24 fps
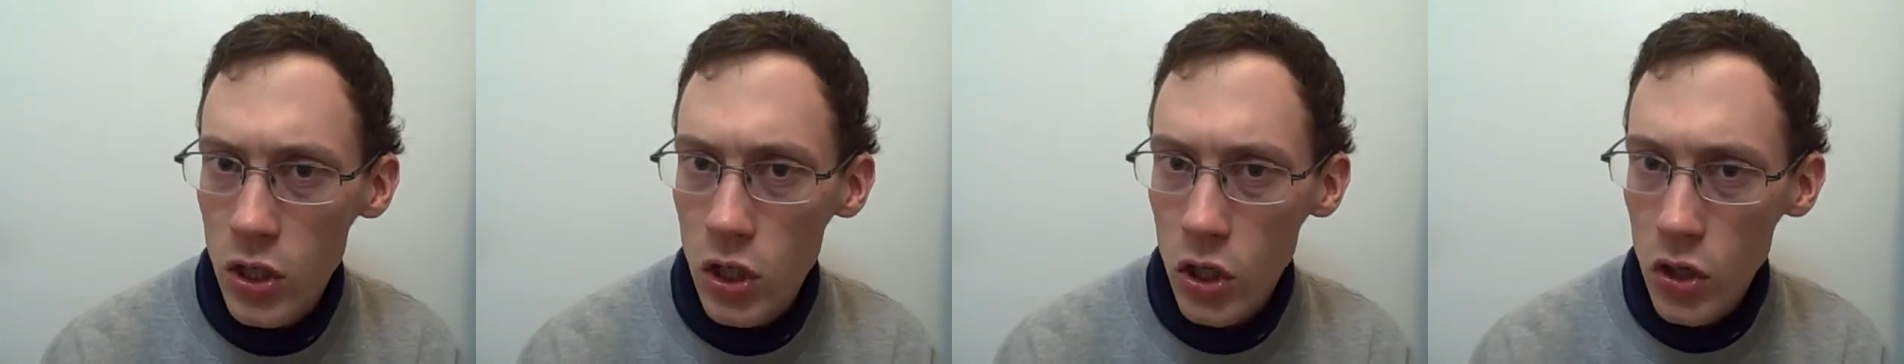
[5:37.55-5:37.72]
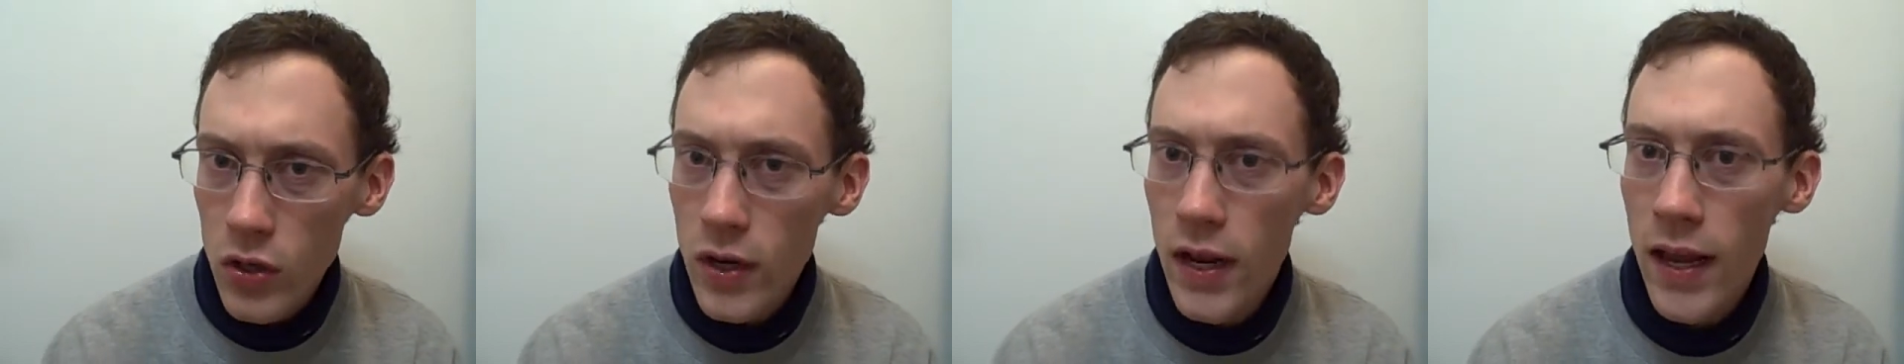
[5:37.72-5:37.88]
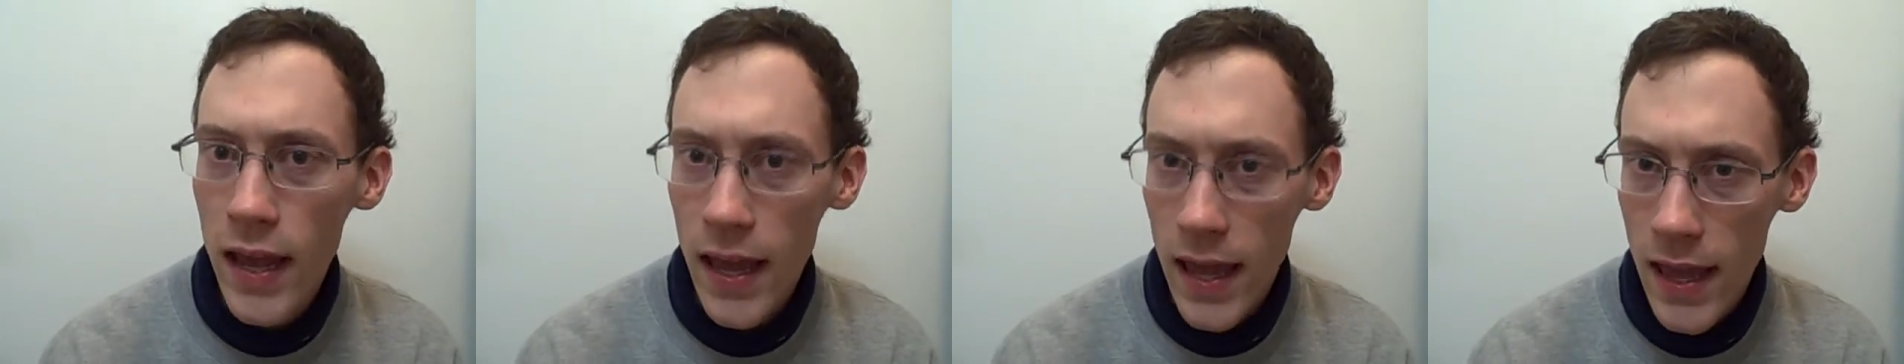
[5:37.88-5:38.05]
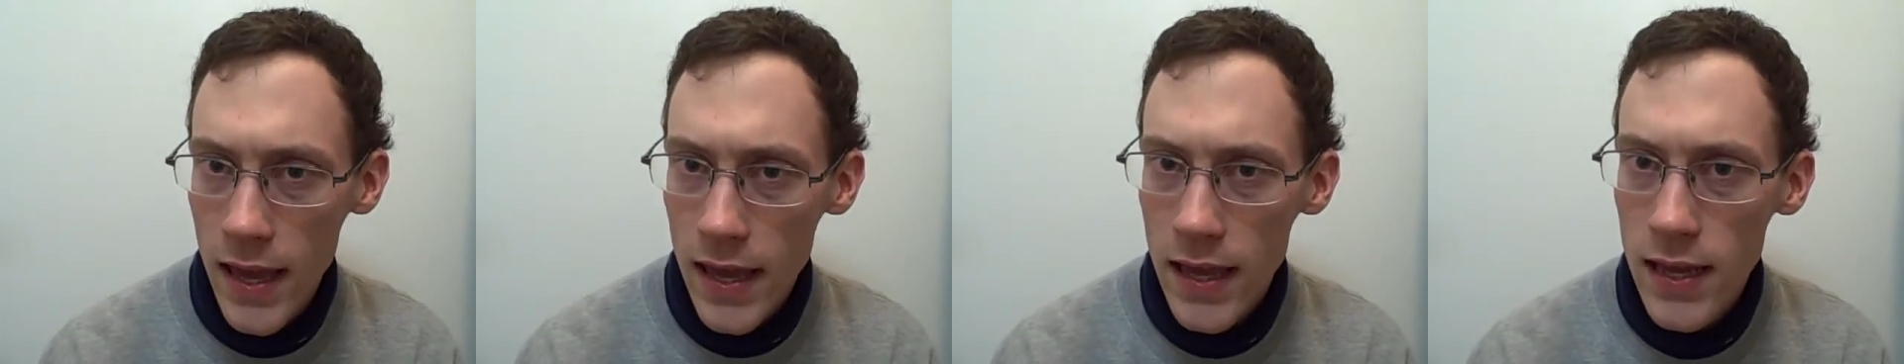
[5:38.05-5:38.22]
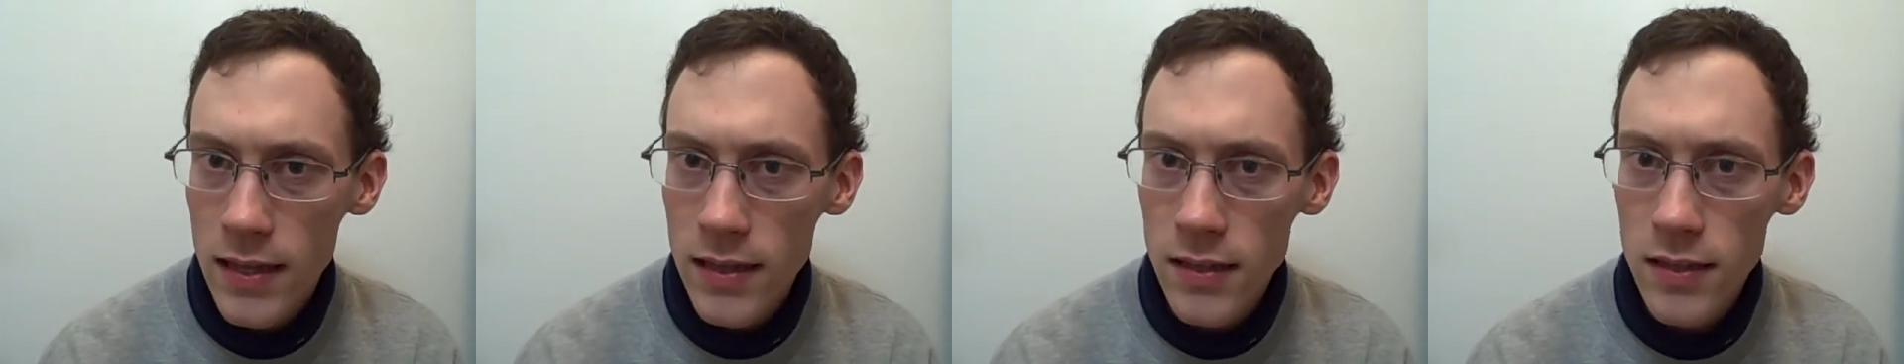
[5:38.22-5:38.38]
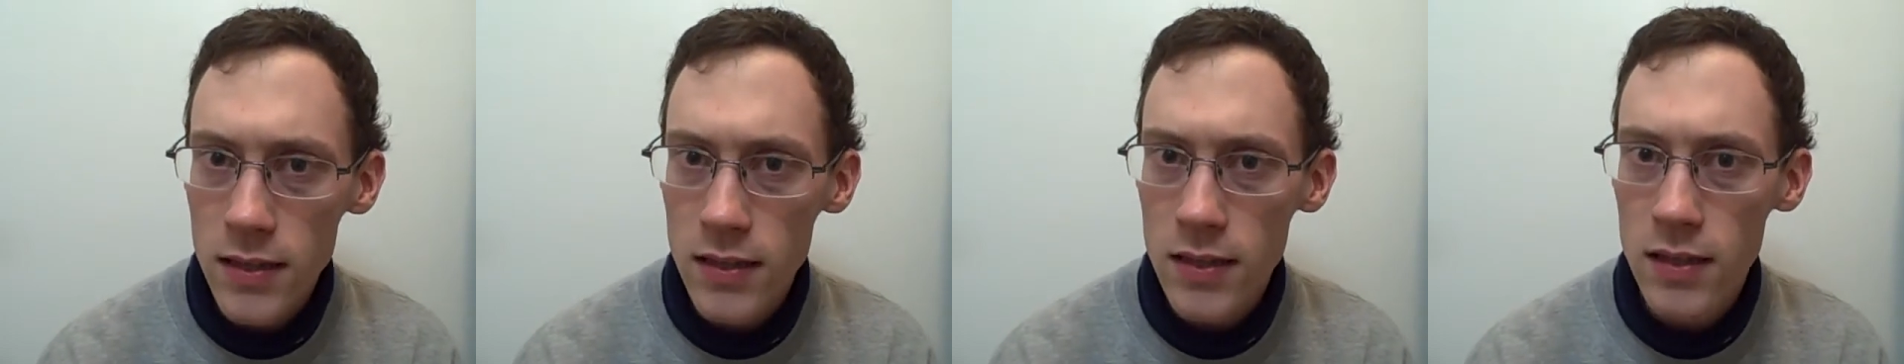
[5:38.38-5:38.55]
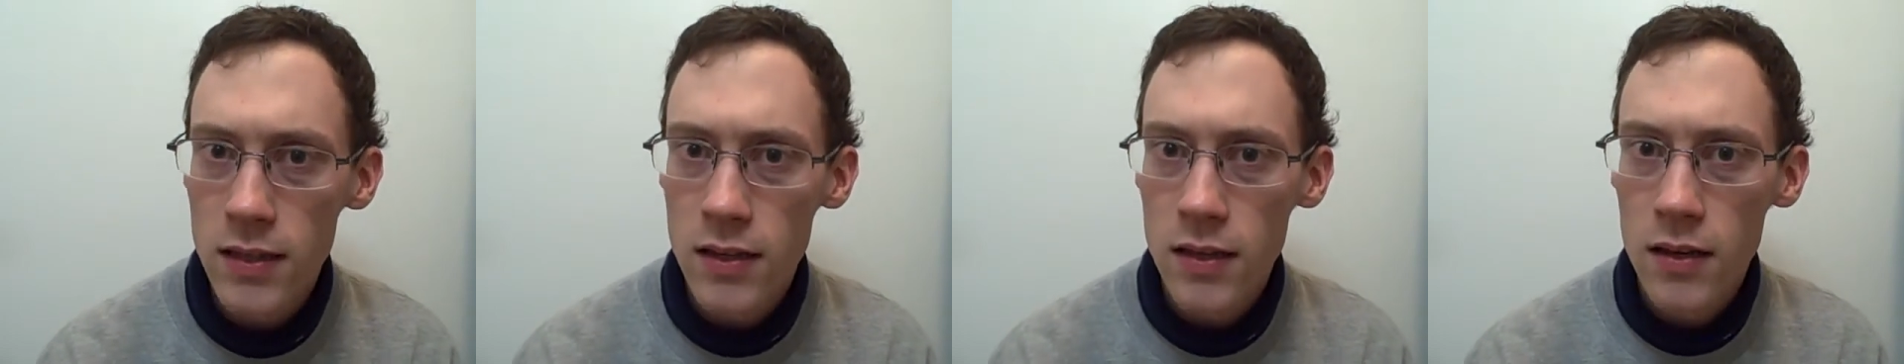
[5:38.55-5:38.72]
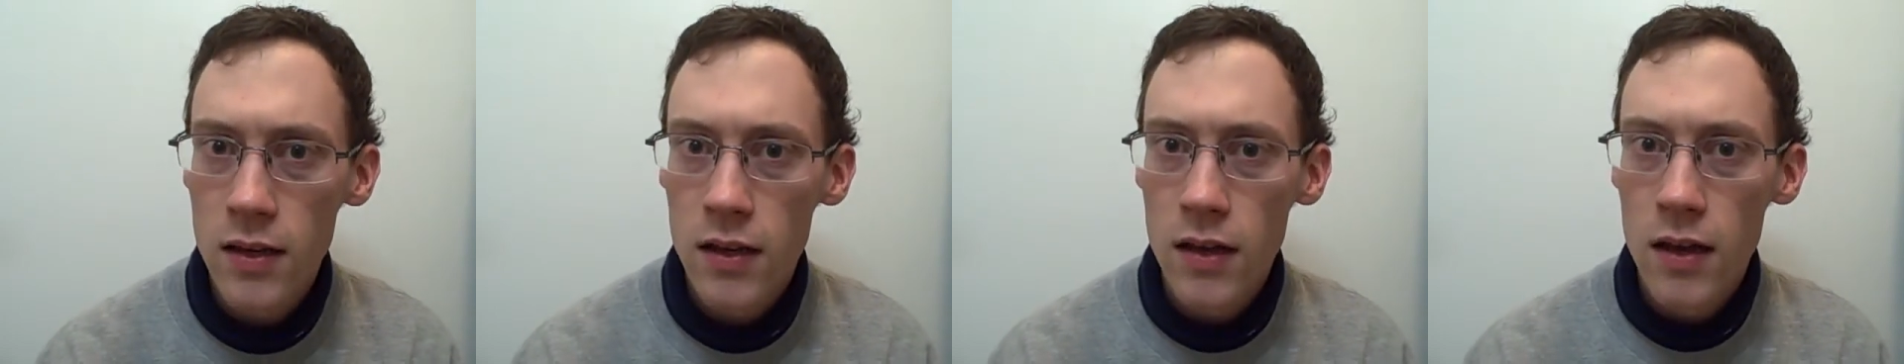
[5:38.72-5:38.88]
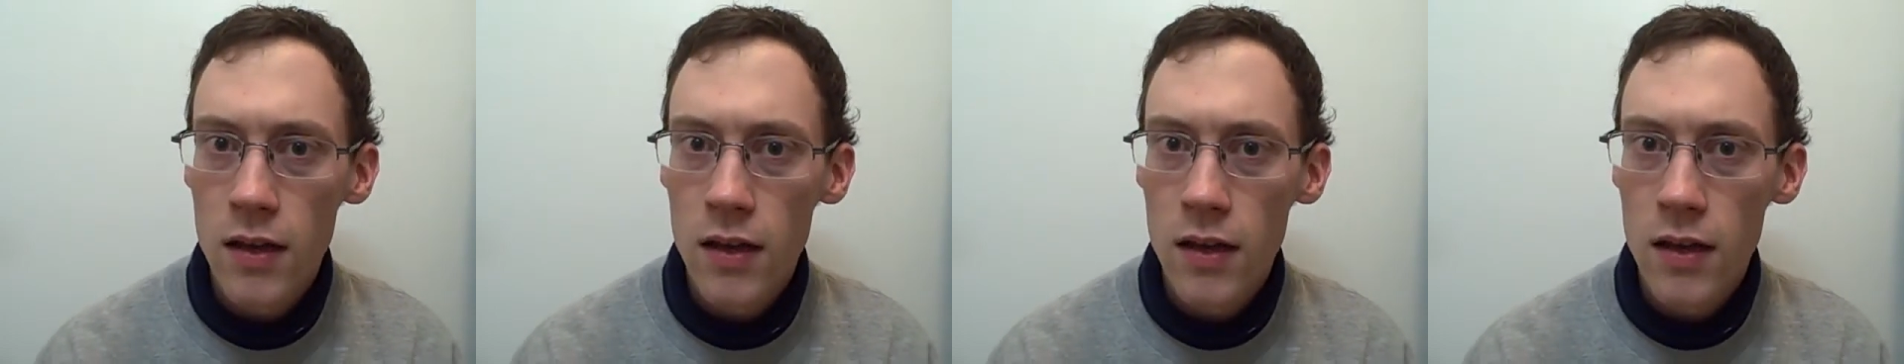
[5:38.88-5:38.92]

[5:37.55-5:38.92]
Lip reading: good hands,